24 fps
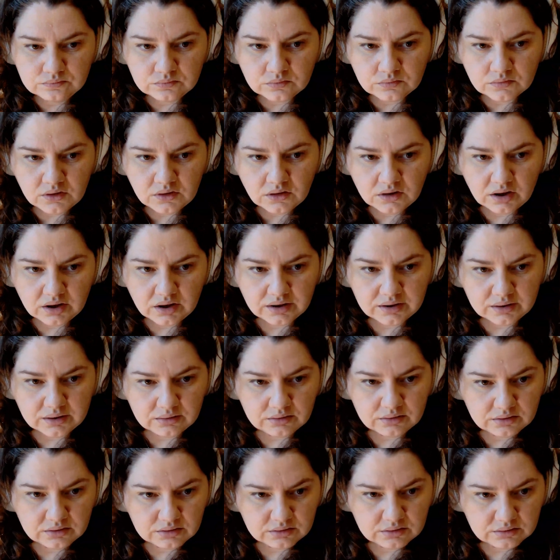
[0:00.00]

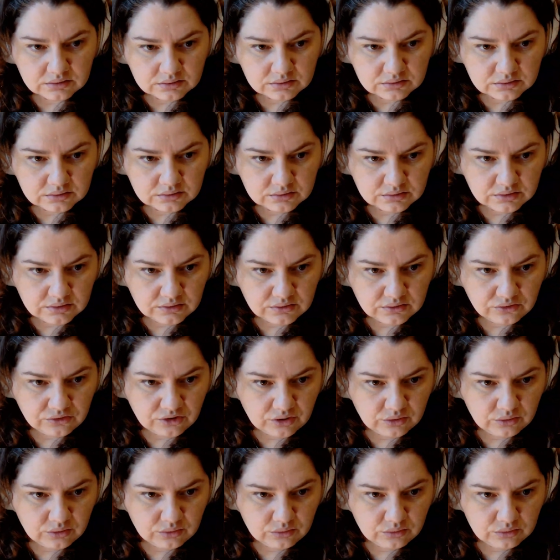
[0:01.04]

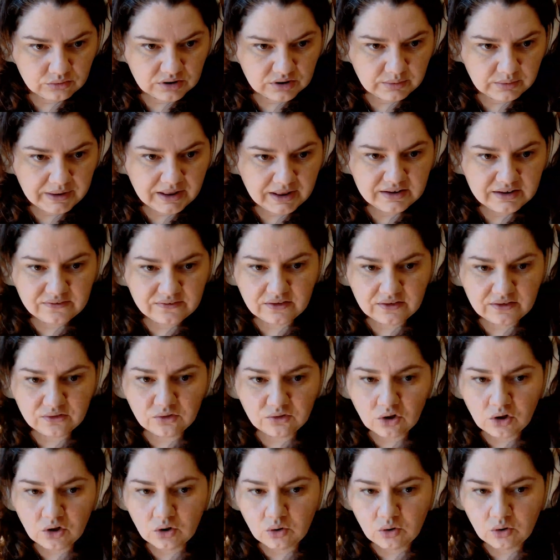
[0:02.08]
so Capelli says,
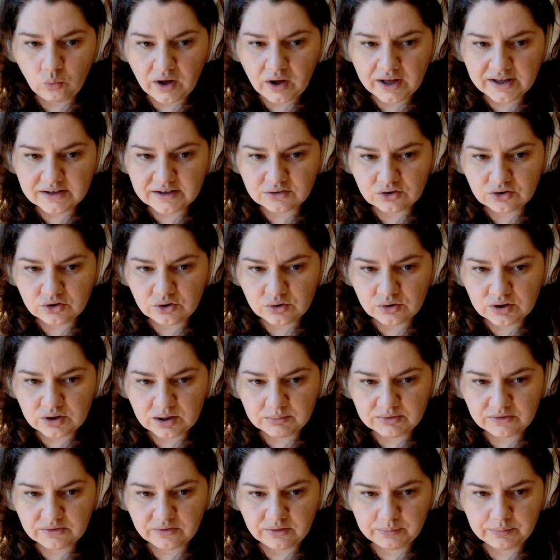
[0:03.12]
why didn't you
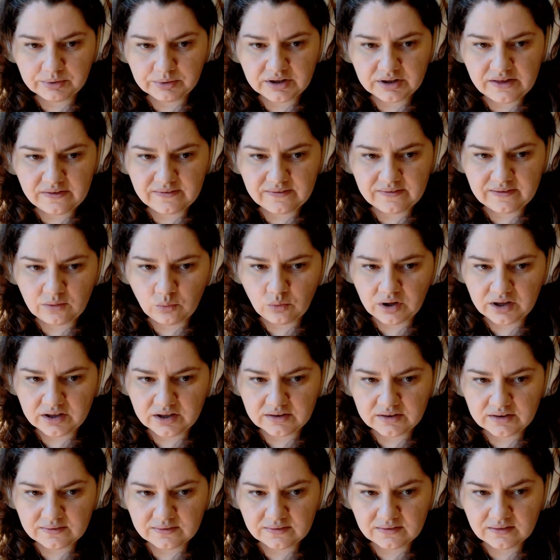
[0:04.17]
come to the police at
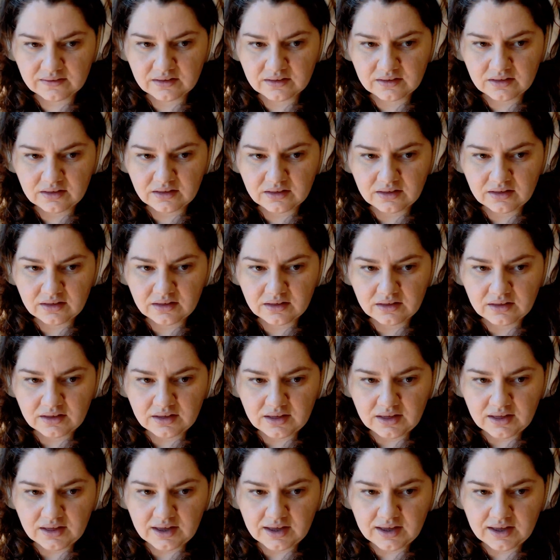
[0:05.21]
once?
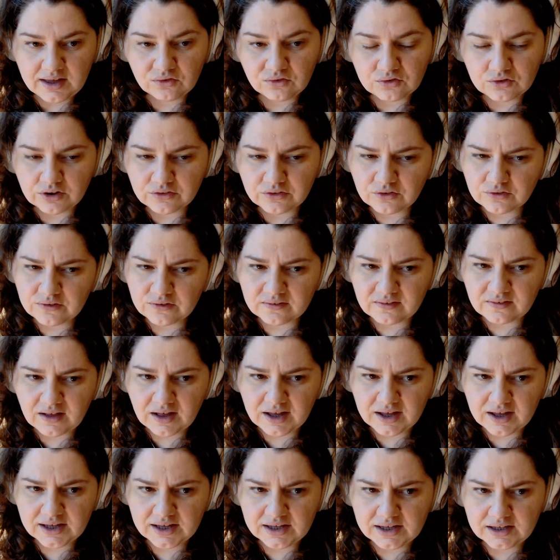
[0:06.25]
And Struthers says,
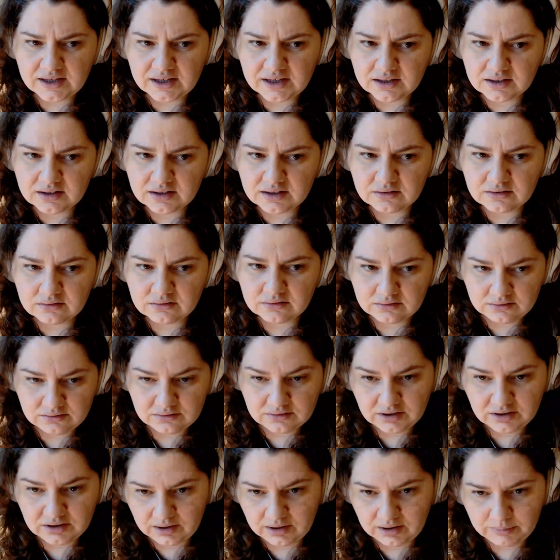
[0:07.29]

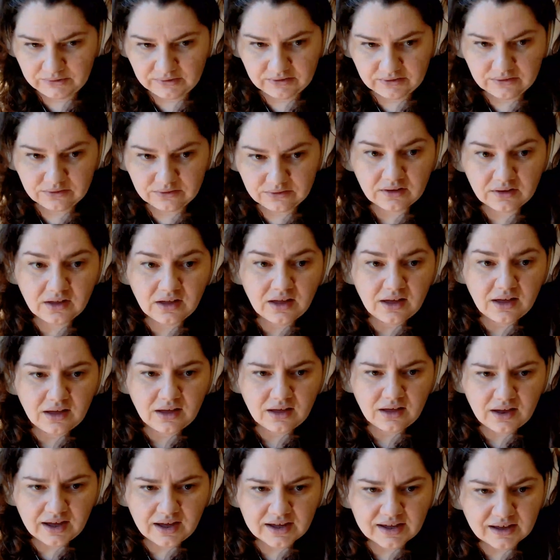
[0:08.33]
ellipsis,
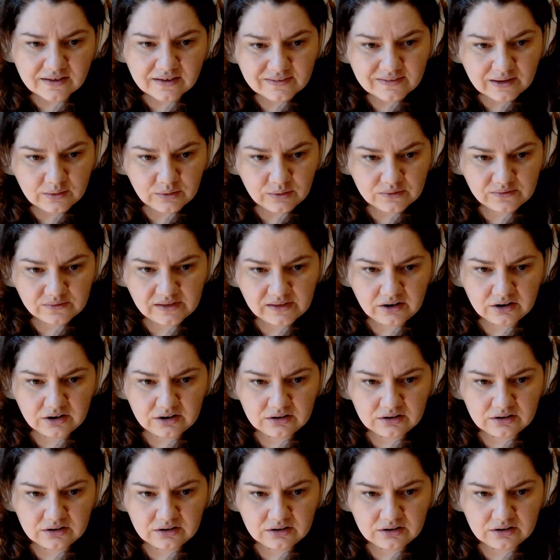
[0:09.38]
I guess I was scared.